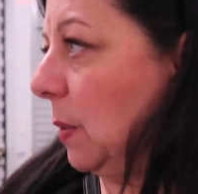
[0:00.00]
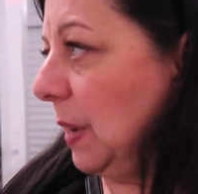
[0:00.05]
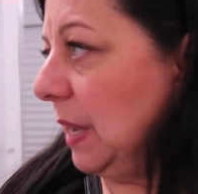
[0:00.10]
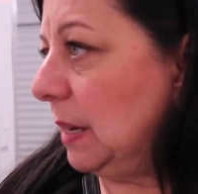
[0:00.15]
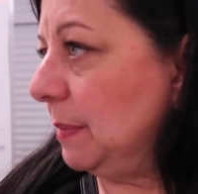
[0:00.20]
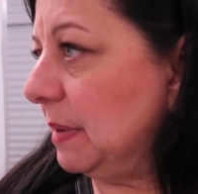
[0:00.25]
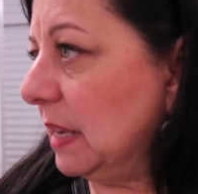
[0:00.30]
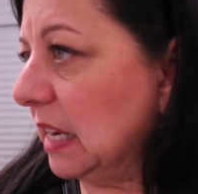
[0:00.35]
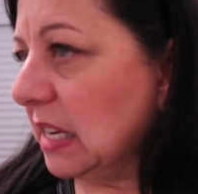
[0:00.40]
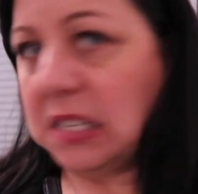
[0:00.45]

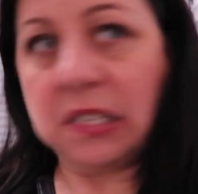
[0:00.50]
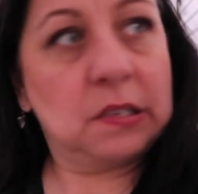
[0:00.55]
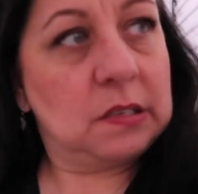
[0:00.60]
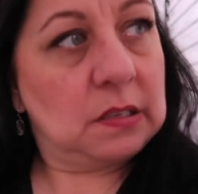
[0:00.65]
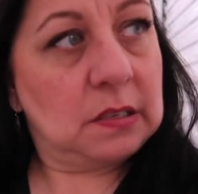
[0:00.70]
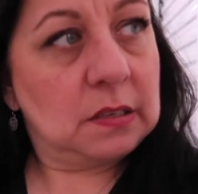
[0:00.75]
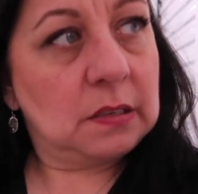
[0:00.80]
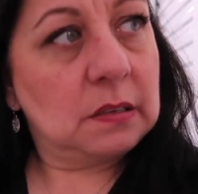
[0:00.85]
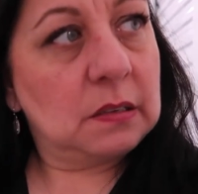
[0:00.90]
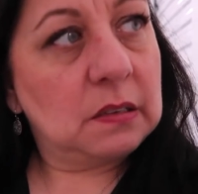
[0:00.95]
wait a minute,
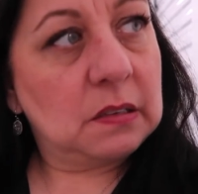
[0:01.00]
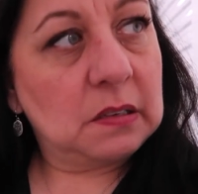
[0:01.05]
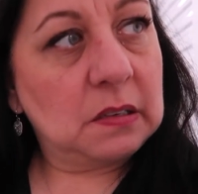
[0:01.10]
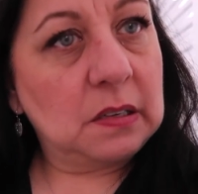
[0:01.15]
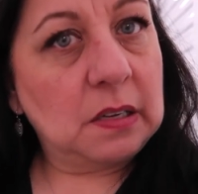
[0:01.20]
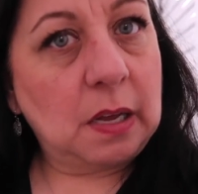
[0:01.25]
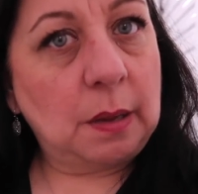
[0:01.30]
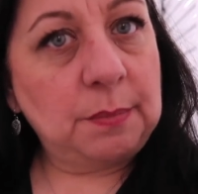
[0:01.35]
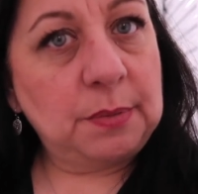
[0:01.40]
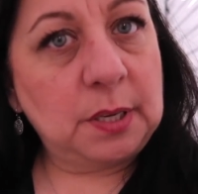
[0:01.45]

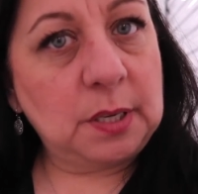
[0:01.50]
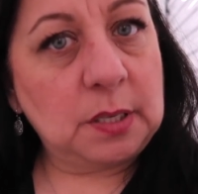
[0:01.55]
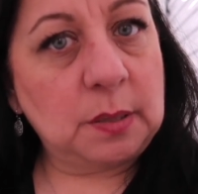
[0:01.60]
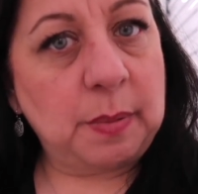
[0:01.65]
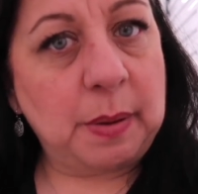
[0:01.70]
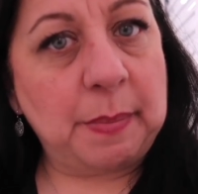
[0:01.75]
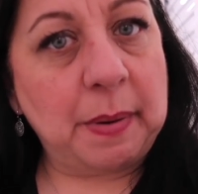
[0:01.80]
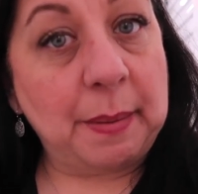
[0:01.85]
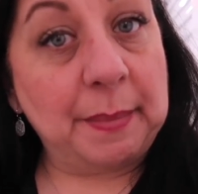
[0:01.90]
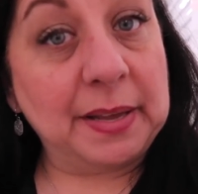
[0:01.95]
I'm supposed
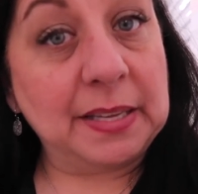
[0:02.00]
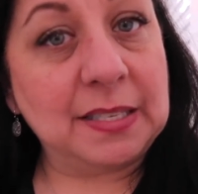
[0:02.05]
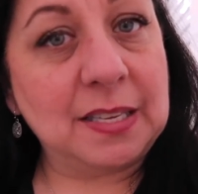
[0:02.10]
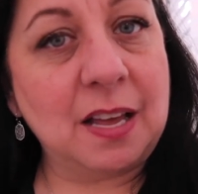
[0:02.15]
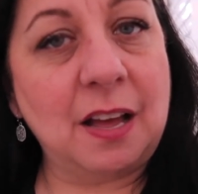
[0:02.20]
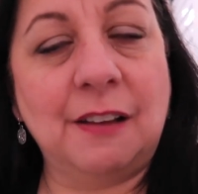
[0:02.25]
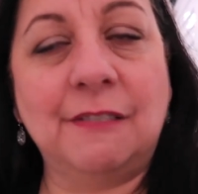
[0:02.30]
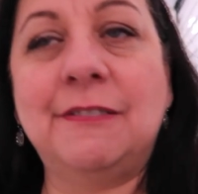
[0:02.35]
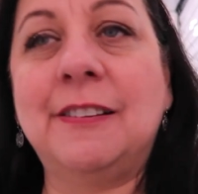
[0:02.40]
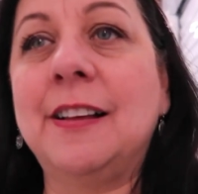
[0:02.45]
to be by
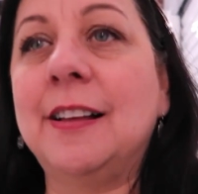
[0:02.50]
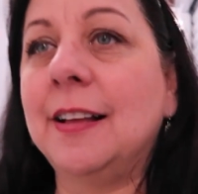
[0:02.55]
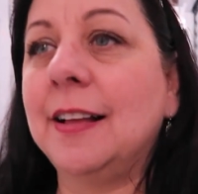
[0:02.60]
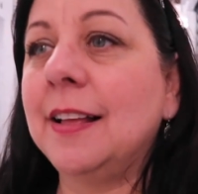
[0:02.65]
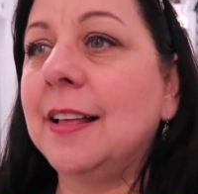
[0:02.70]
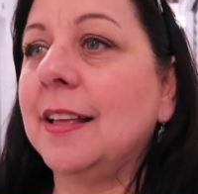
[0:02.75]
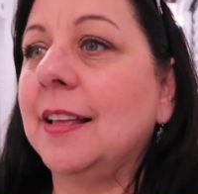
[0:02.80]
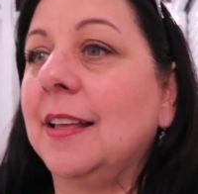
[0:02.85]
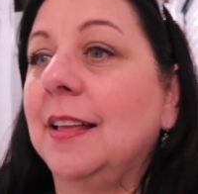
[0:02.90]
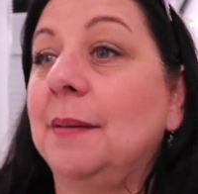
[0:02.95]
myself,
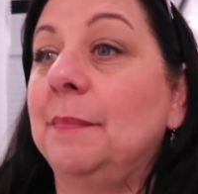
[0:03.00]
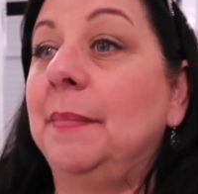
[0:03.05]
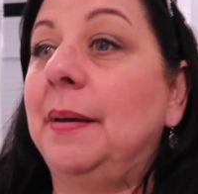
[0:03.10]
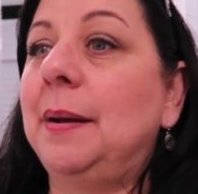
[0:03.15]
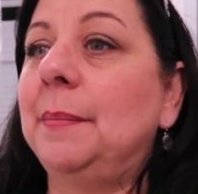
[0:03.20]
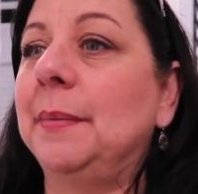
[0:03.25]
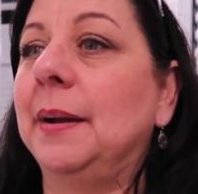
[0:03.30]
but